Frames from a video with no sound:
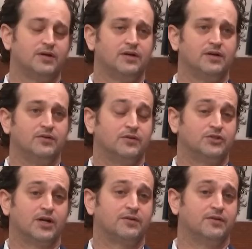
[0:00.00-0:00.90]
and you can
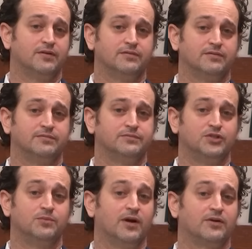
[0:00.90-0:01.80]
check the
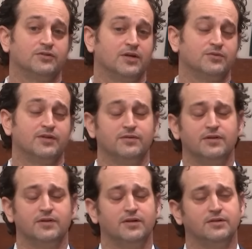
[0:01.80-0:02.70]
gym records. I was never there.